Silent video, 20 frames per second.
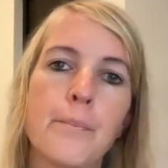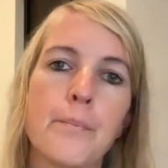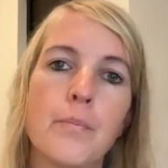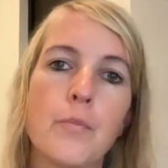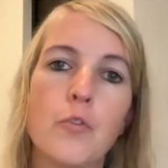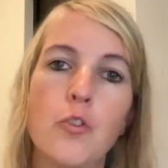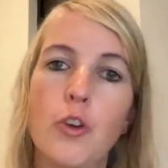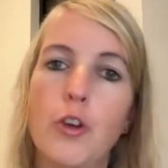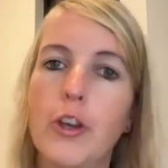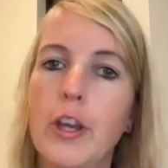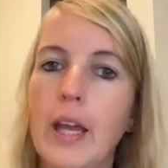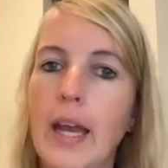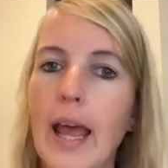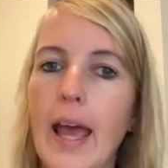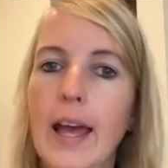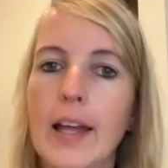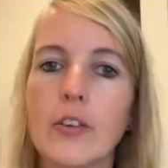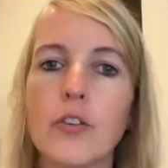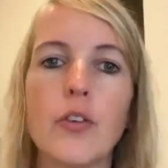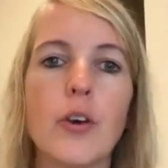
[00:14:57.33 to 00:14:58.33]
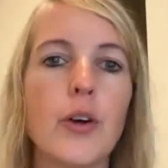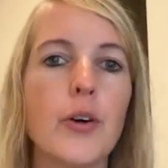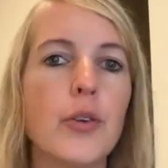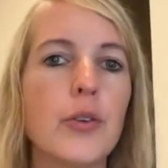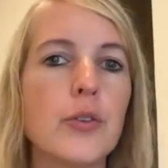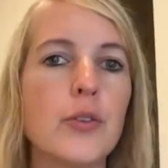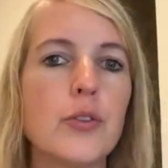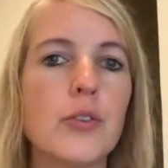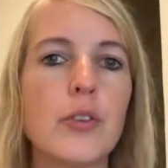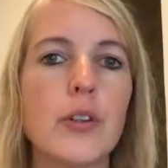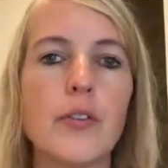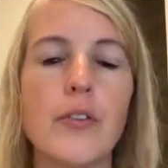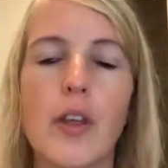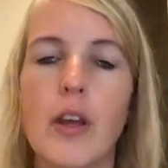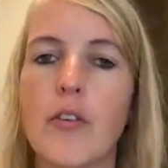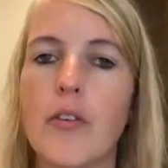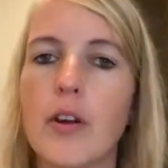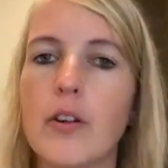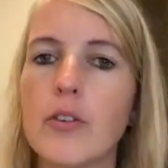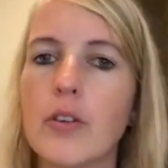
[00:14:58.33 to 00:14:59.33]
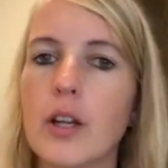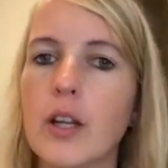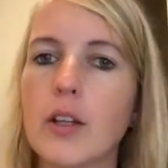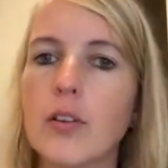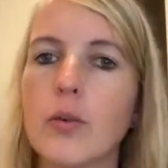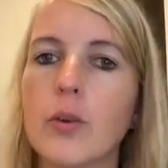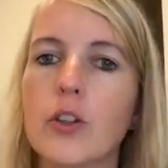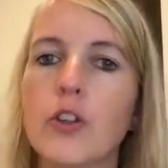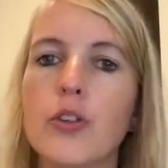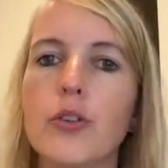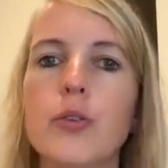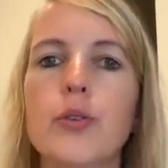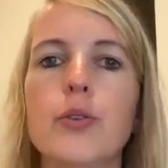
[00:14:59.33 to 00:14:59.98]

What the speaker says: So you can add those if they resonate with you.